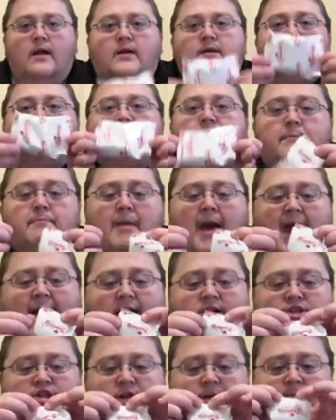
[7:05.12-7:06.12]
Same
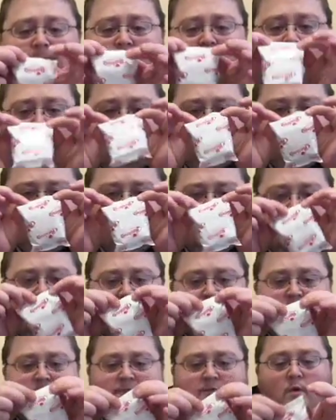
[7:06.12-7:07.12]
packaging
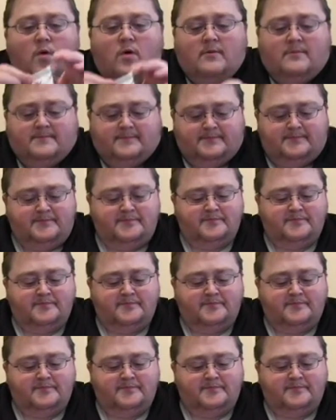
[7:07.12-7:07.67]
as before.